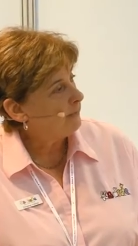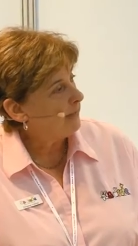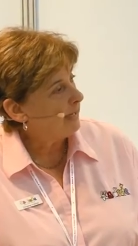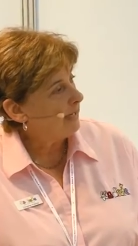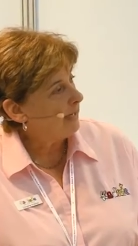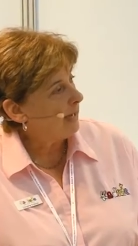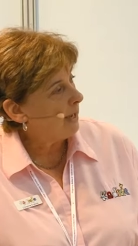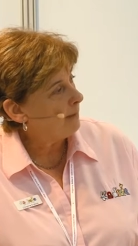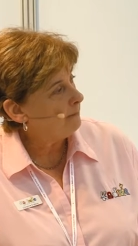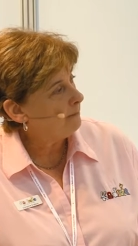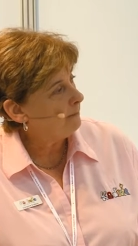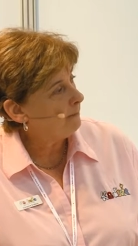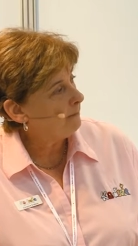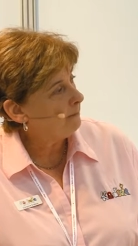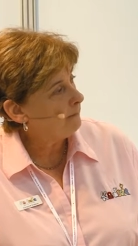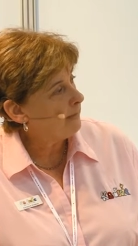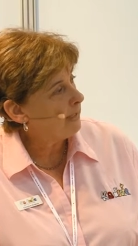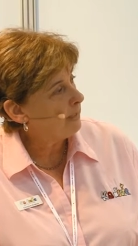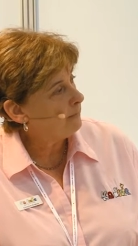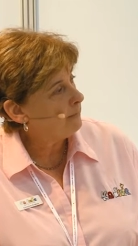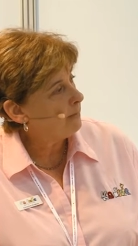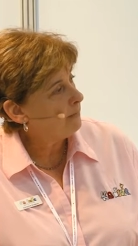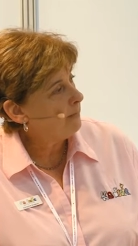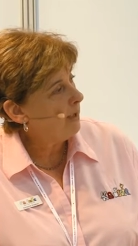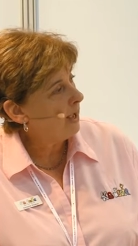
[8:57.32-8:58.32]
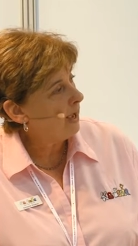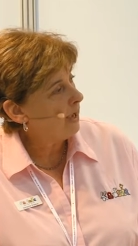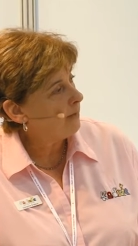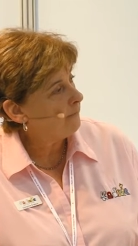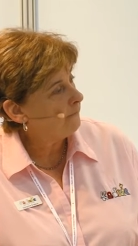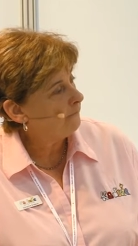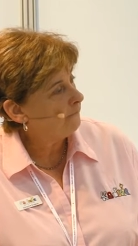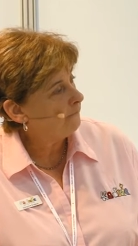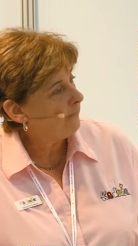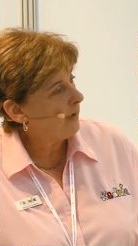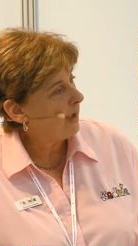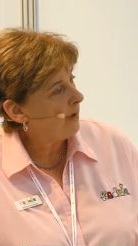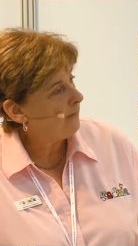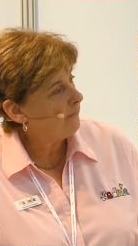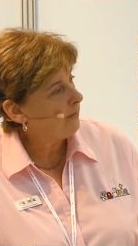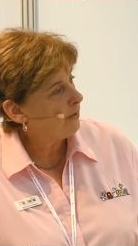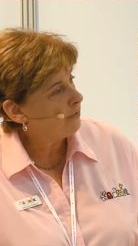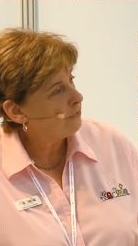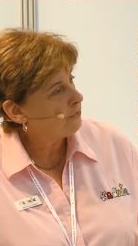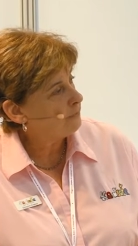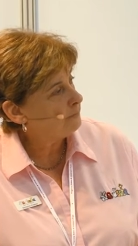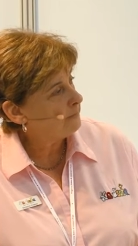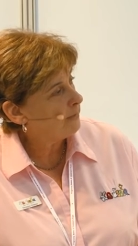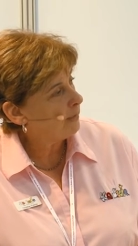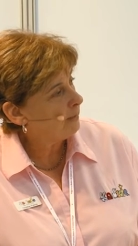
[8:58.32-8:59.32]
be a minimum height of
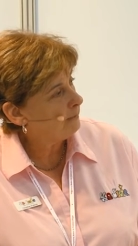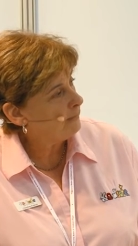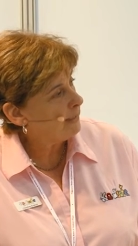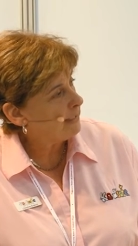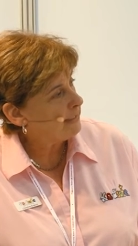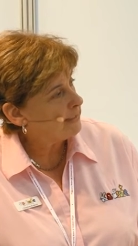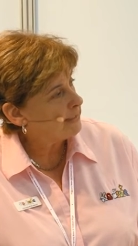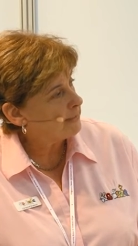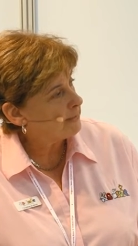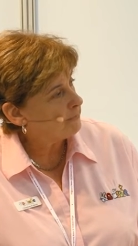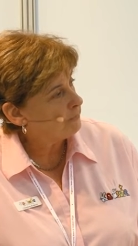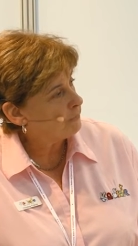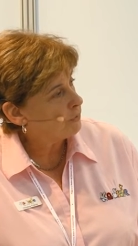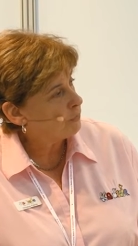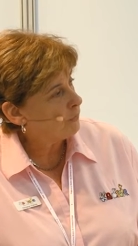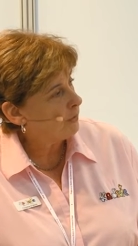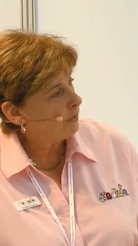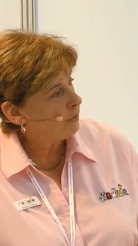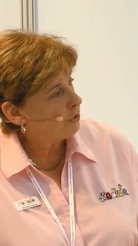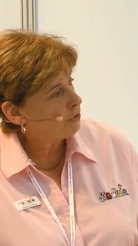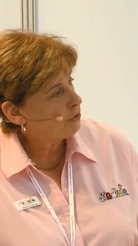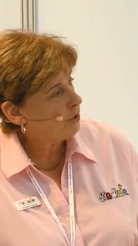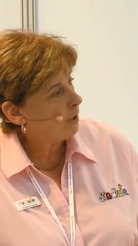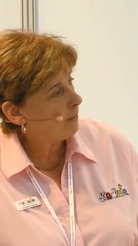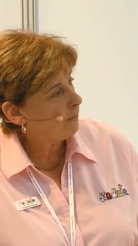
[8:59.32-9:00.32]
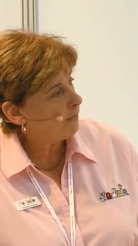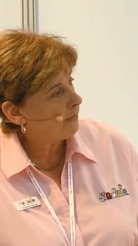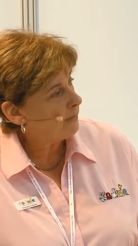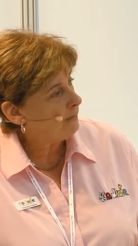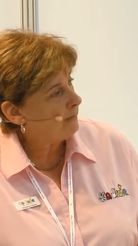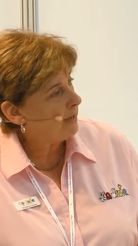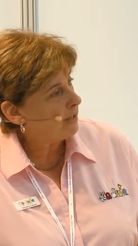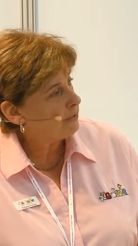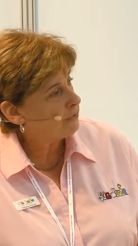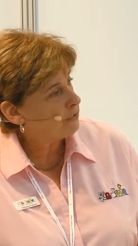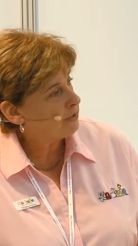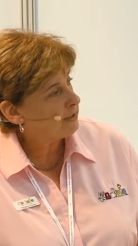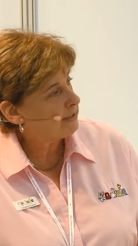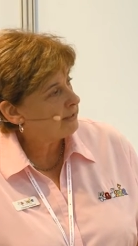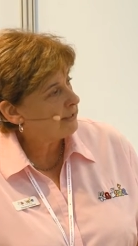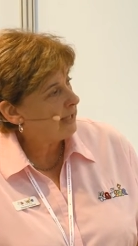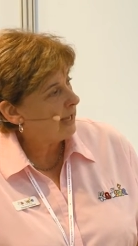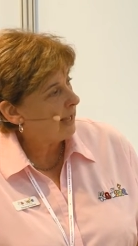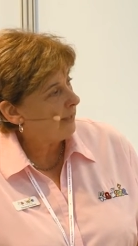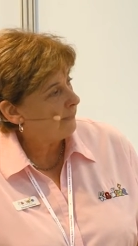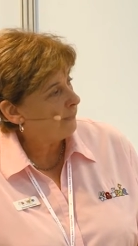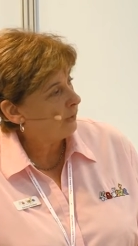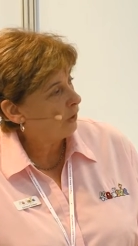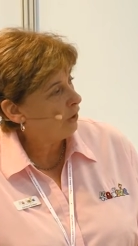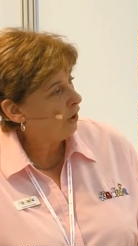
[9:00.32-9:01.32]
500 millimetres between the top of the mattress
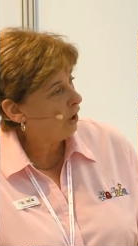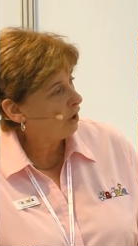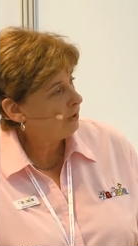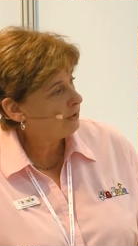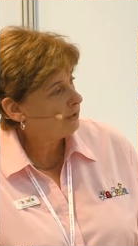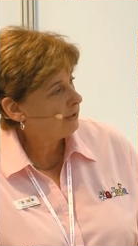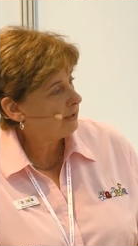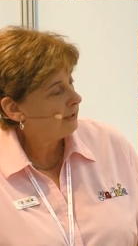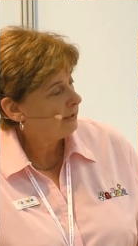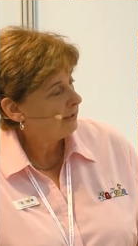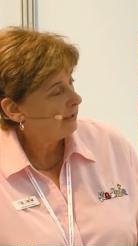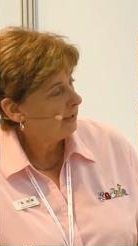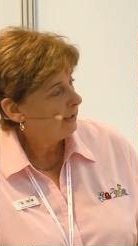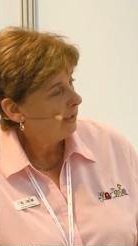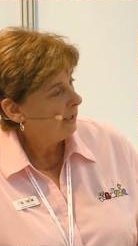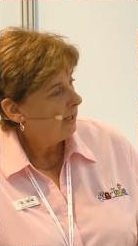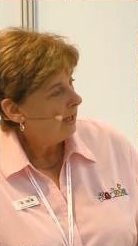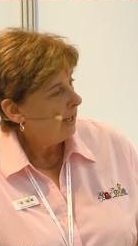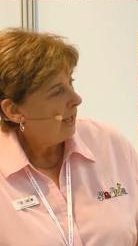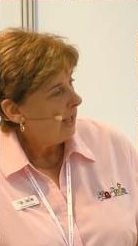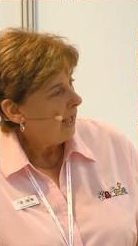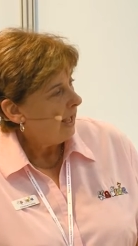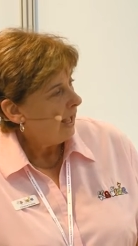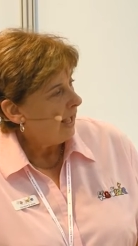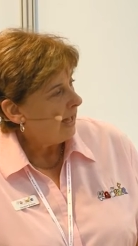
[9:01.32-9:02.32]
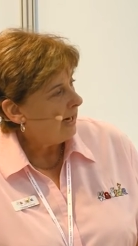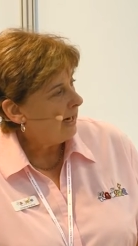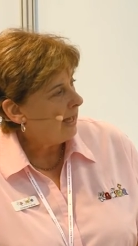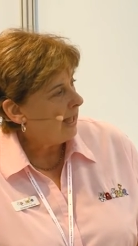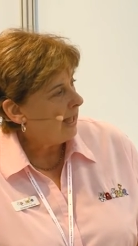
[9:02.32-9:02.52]
and the cot. And